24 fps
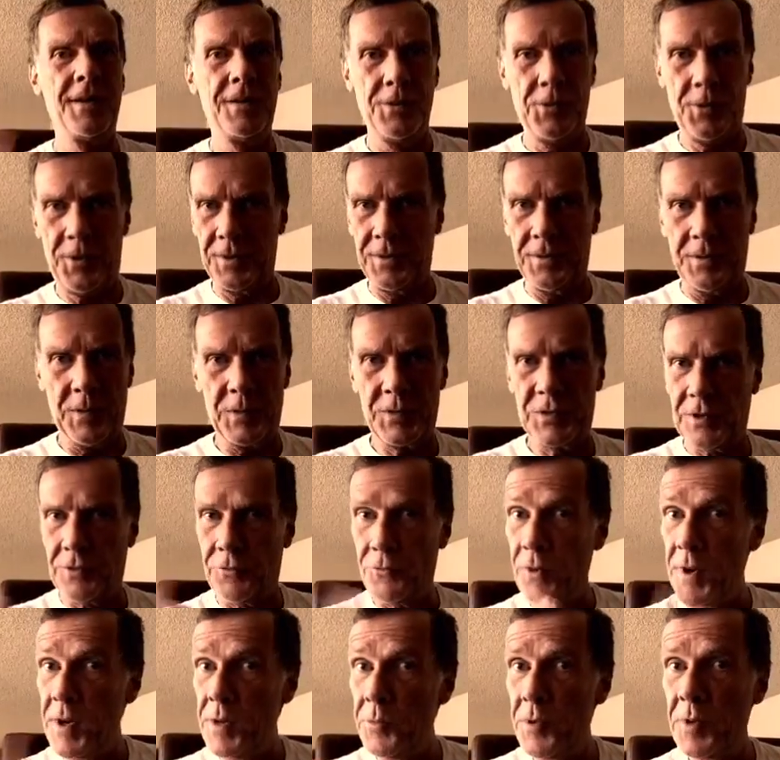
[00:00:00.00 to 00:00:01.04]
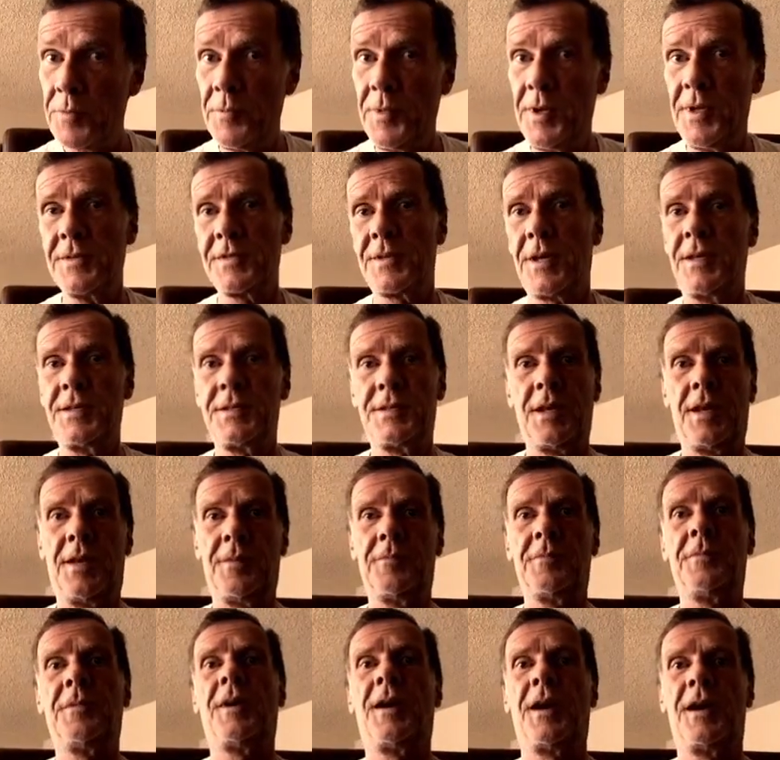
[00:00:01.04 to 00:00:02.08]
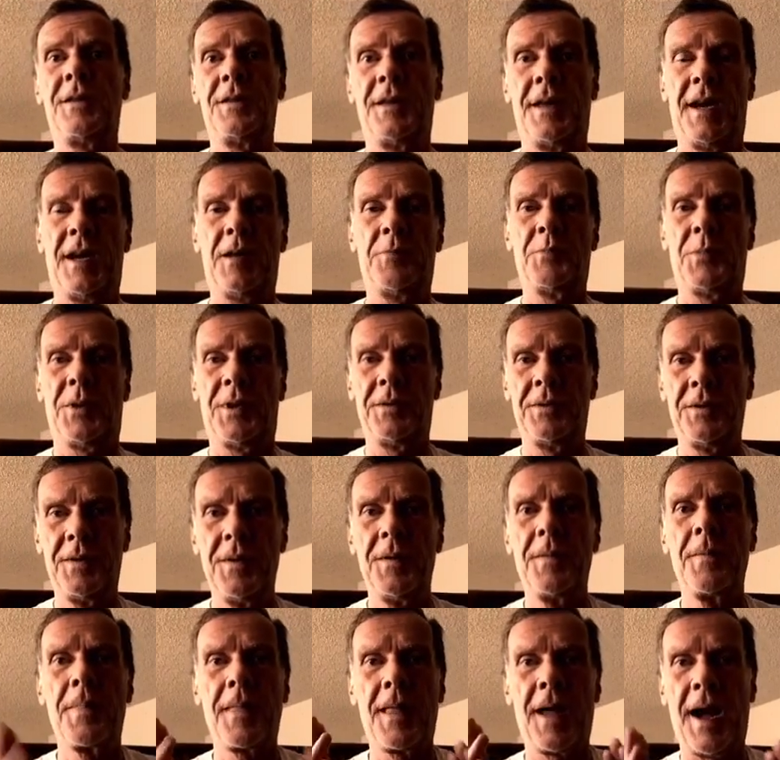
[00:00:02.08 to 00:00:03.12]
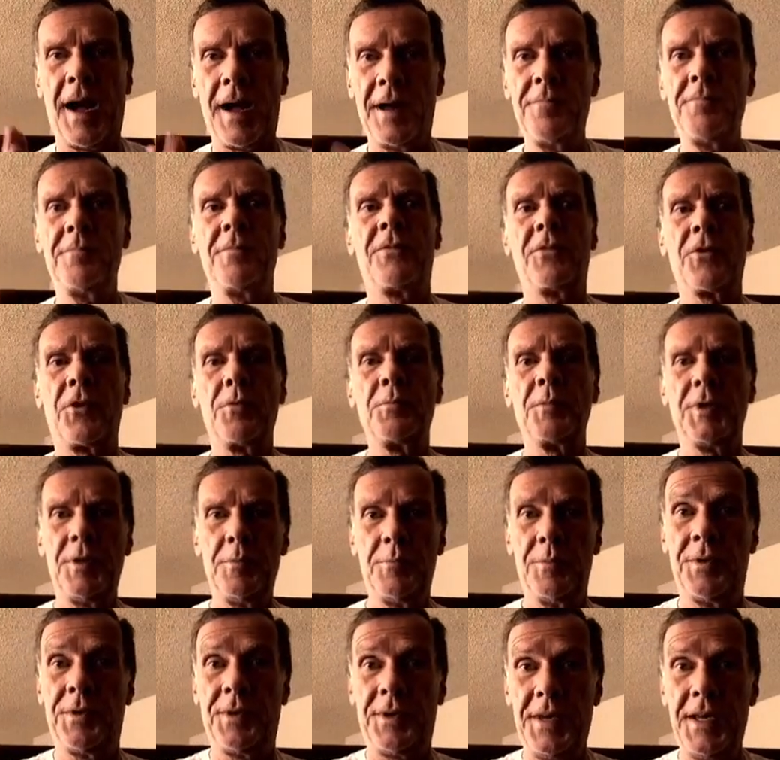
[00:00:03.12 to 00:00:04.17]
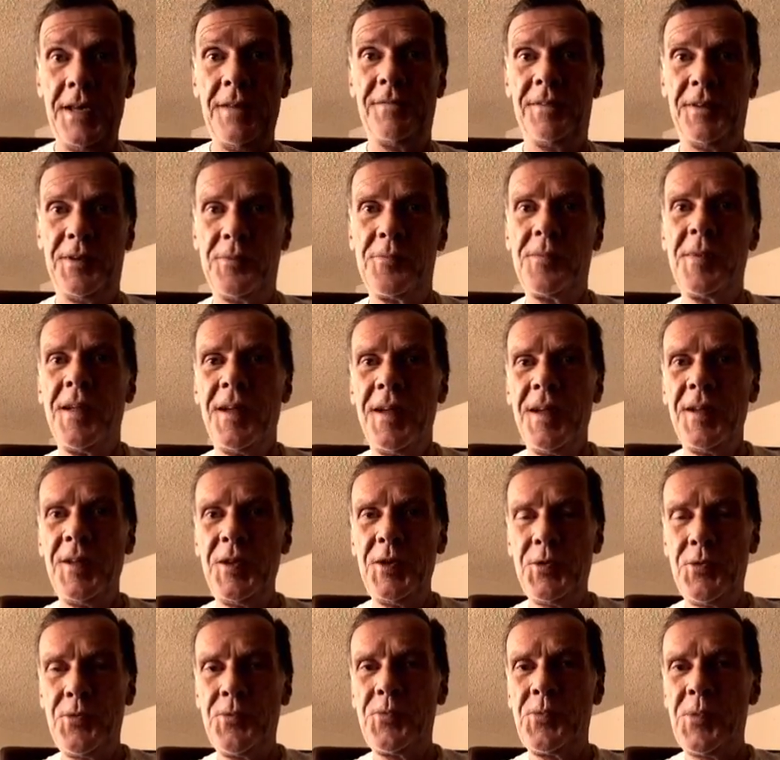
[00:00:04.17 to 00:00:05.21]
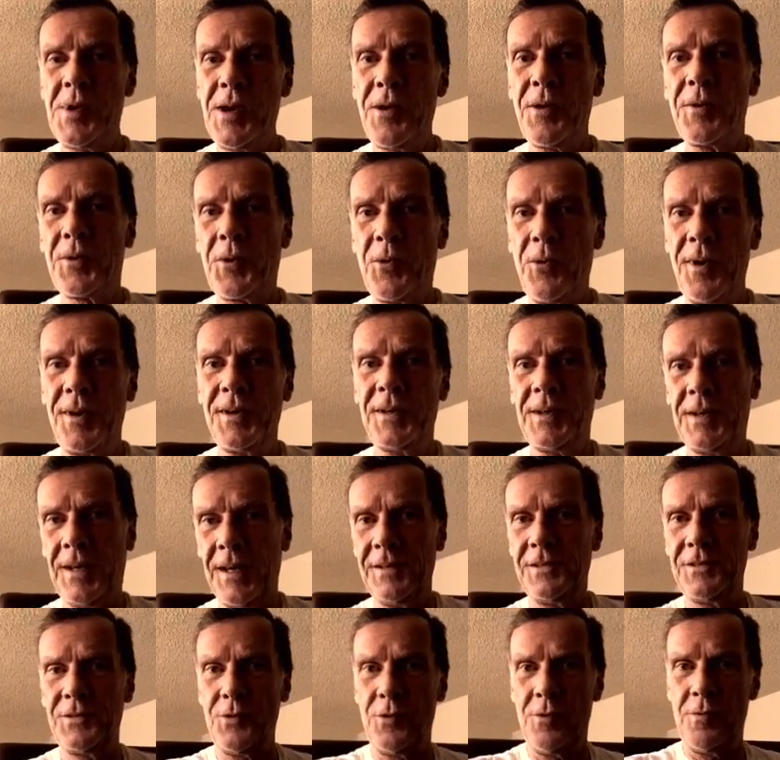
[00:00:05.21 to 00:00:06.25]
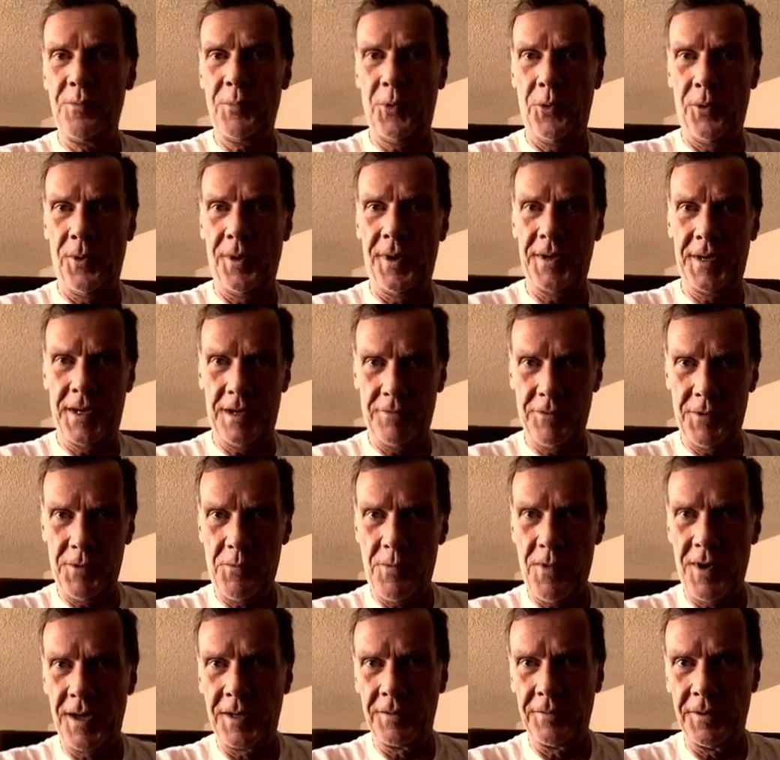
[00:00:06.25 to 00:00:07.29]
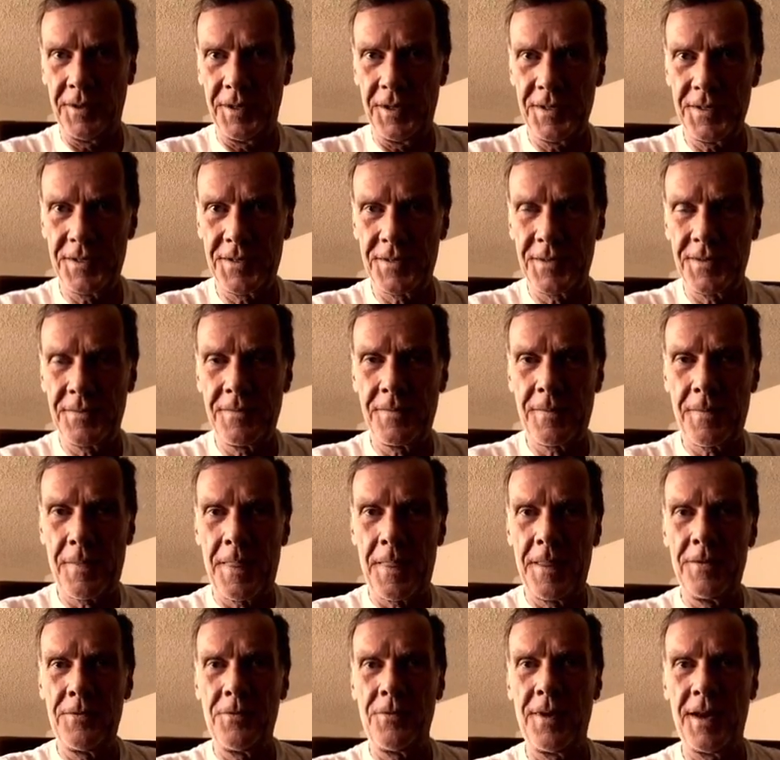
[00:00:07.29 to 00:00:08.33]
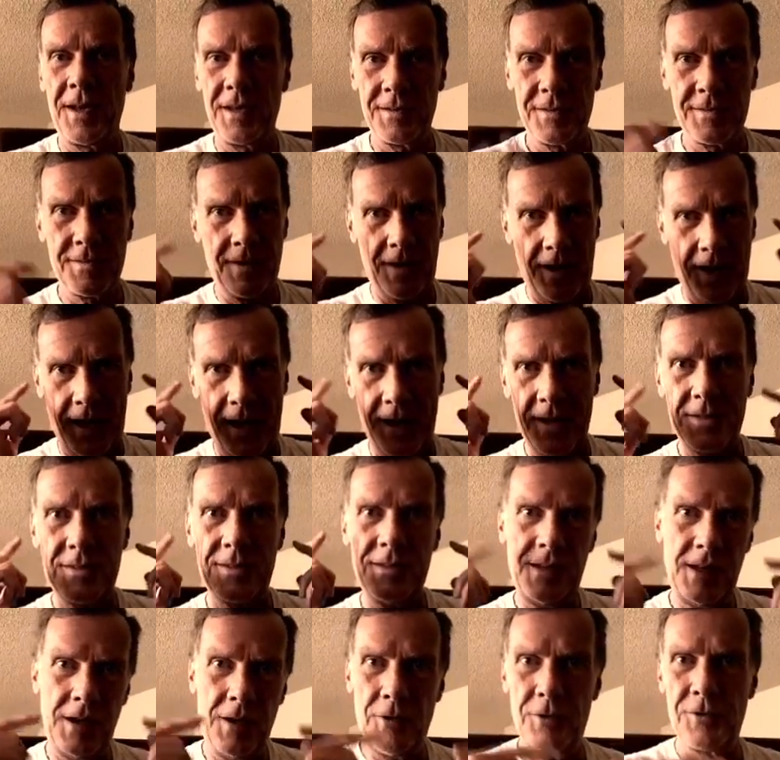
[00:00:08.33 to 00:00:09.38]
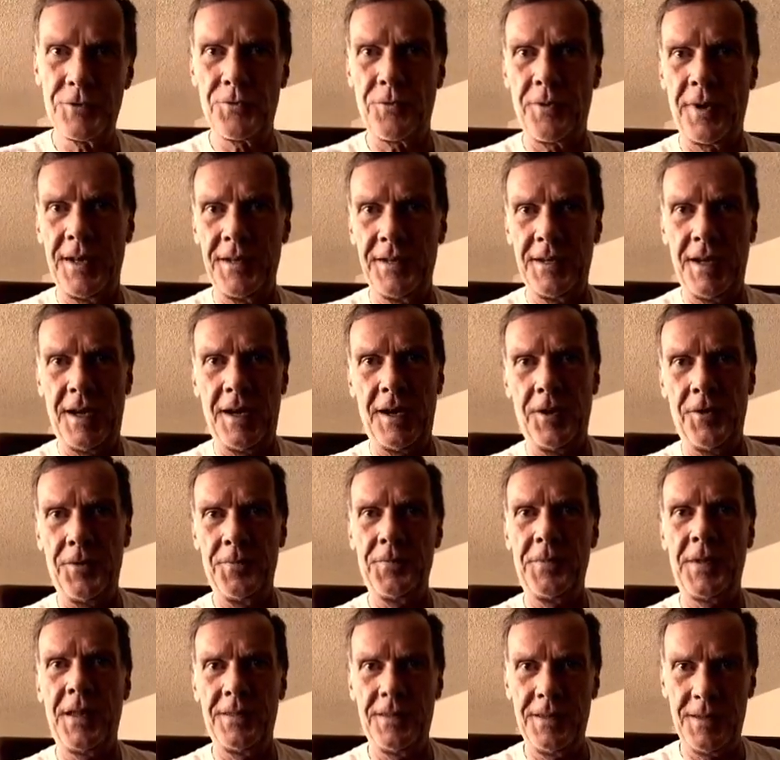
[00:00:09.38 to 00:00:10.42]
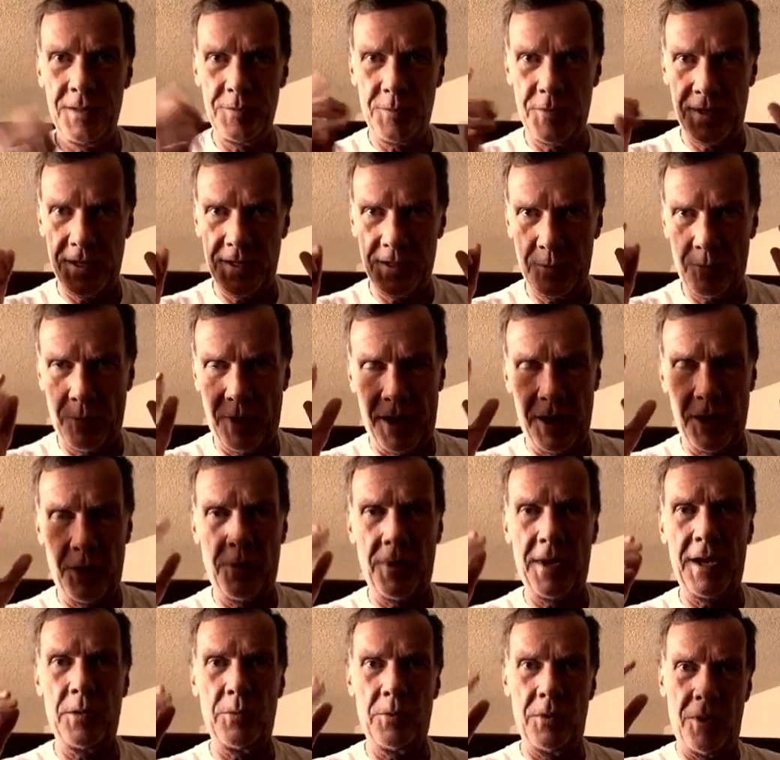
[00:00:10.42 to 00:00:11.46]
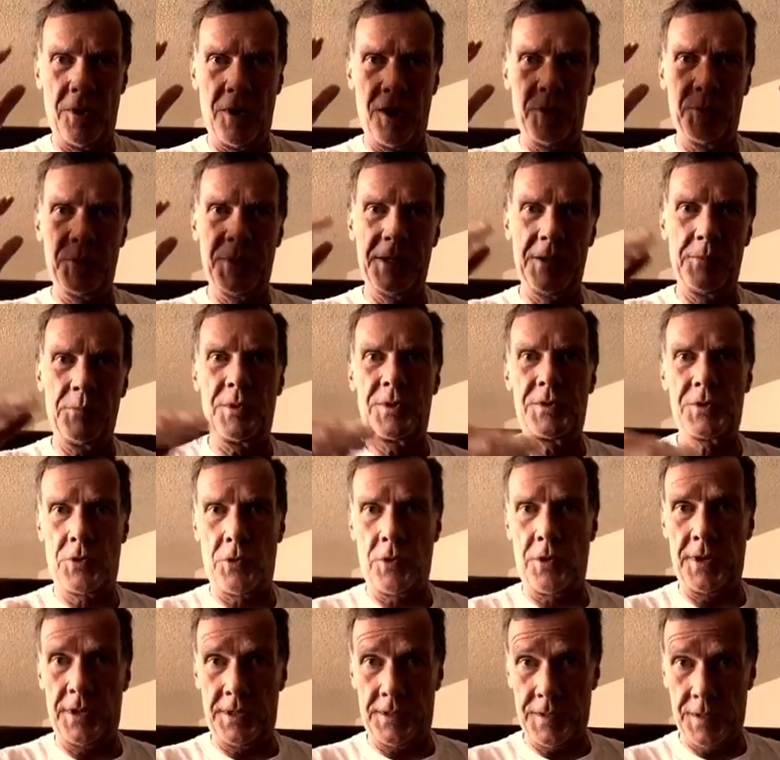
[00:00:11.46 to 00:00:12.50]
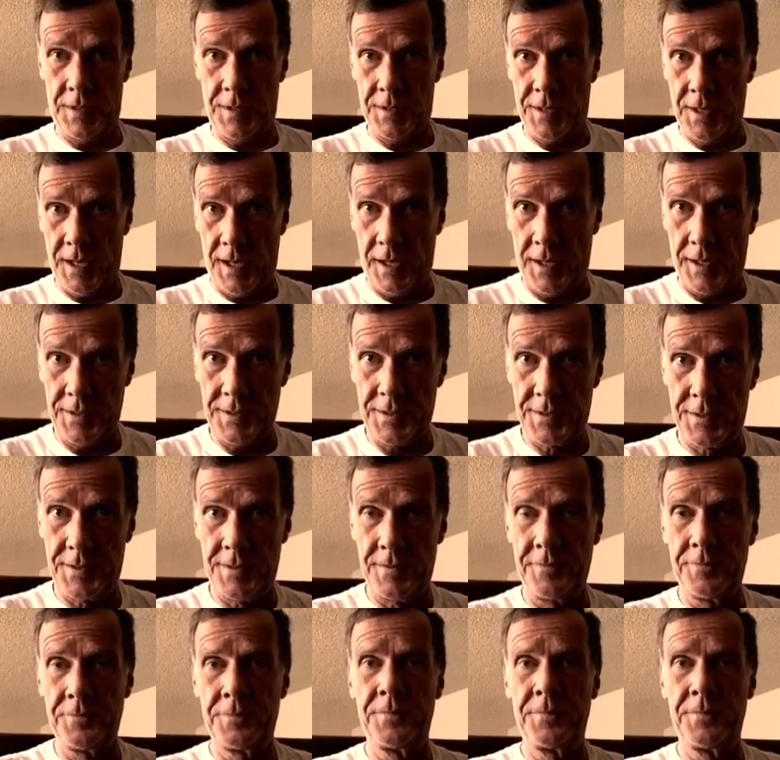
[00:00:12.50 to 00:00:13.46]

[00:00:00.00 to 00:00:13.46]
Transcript: You can disagree with me, as I said, on that, but I firmly believe we are going to get to a point, every one of us, who has eyes and ears right now, and these things, by the way, will all be returning to dust,